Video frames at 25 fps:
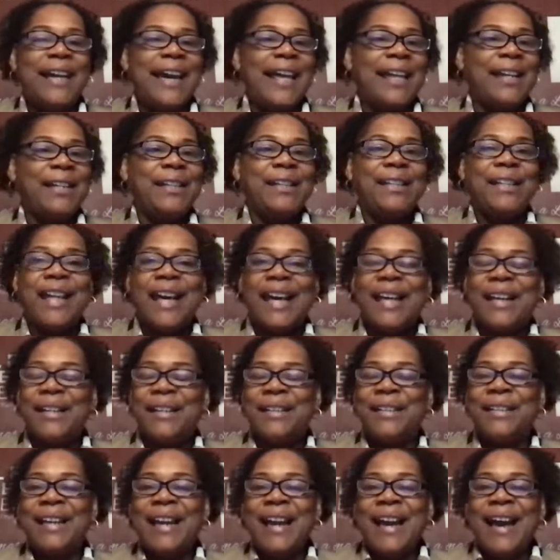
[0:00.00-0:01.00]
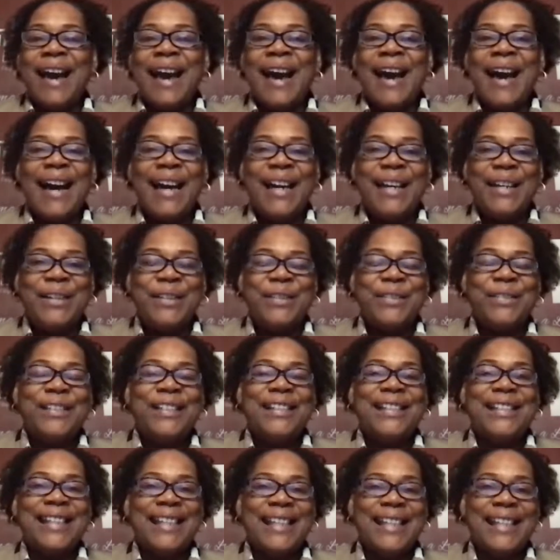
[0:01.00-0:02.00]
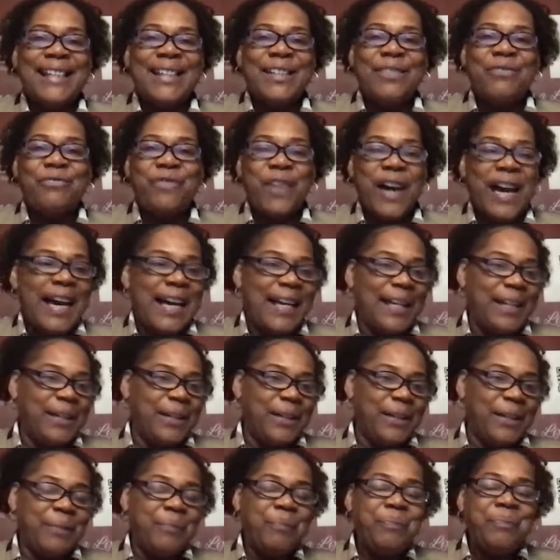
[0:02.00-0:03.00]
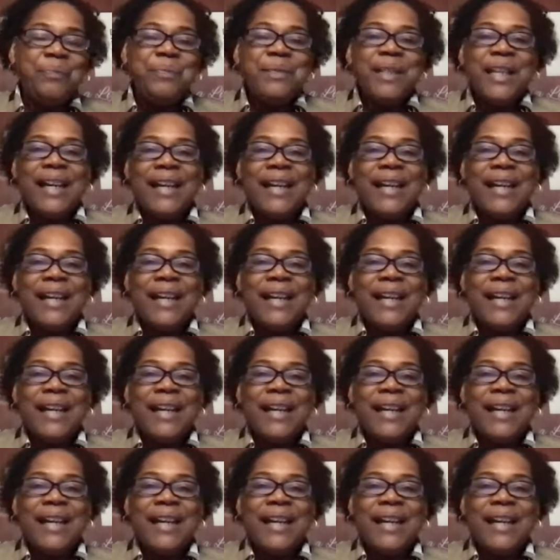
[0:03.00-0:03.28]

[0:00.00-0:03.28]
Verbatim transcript: Got a lot of irons in the fire.